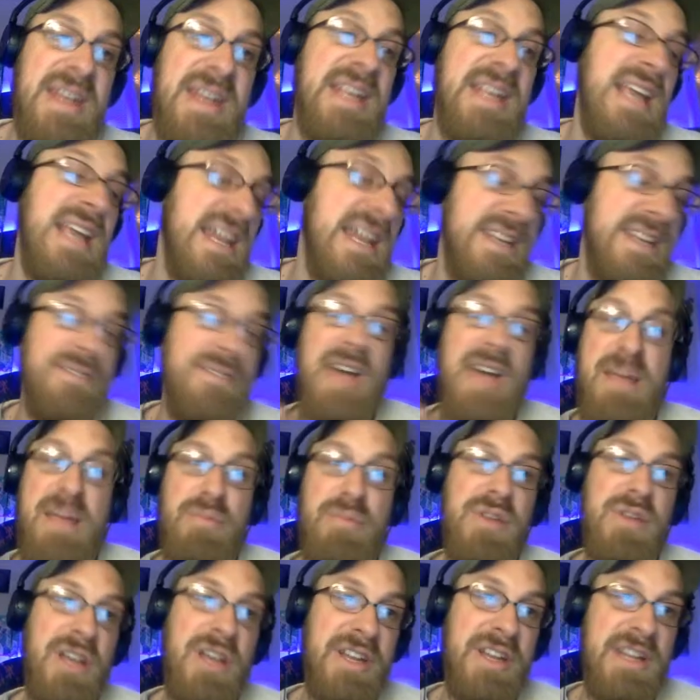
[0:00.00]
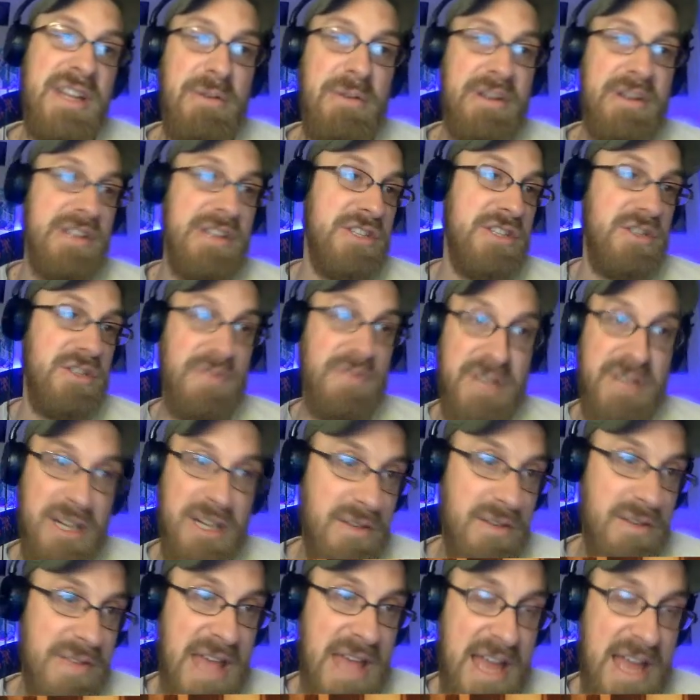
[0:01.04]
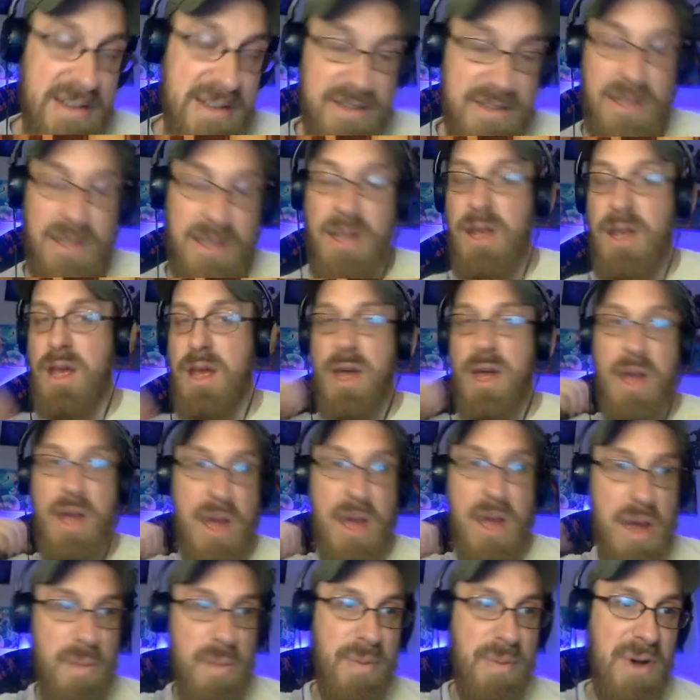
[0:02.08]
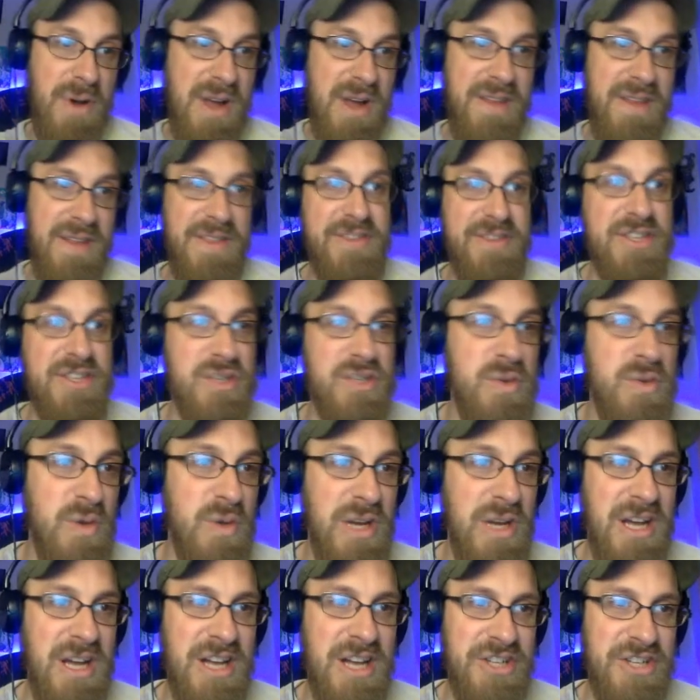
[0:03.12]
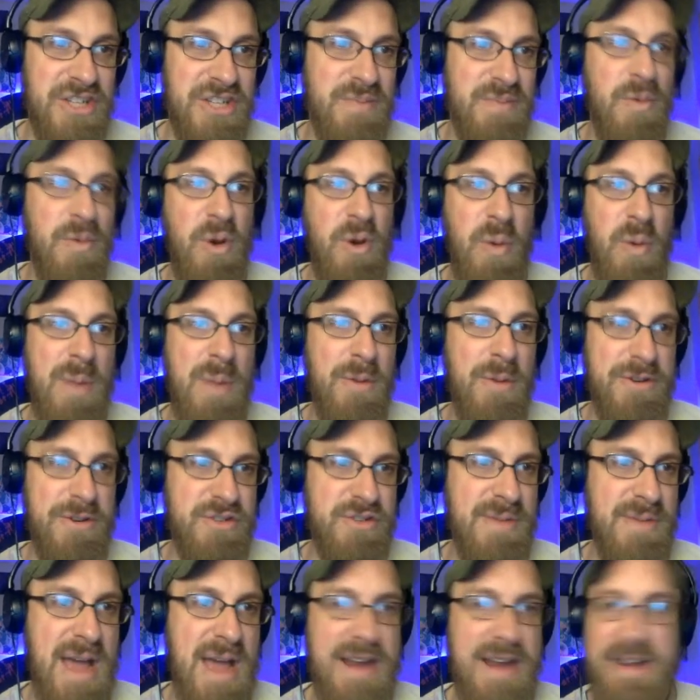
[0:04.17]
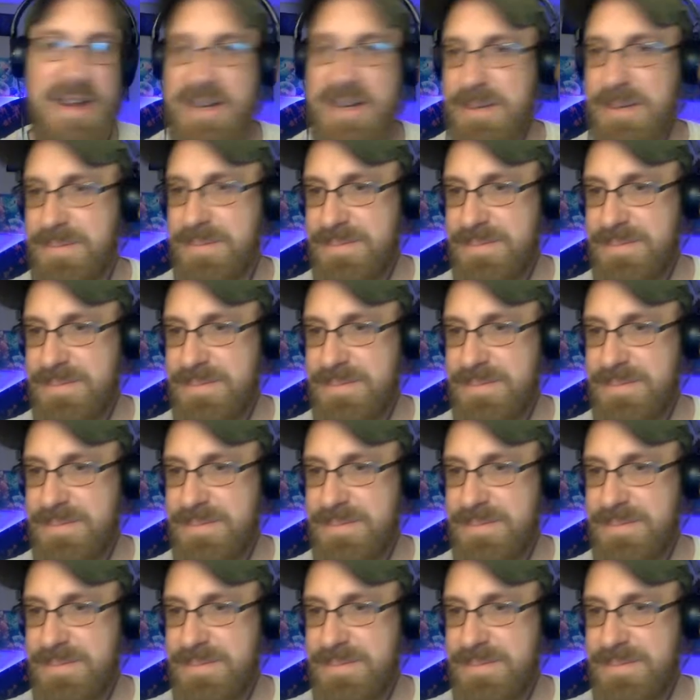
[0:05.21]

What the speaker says: he had divine blood, and they wanted a souvenir of that. But this is just way more dramatic.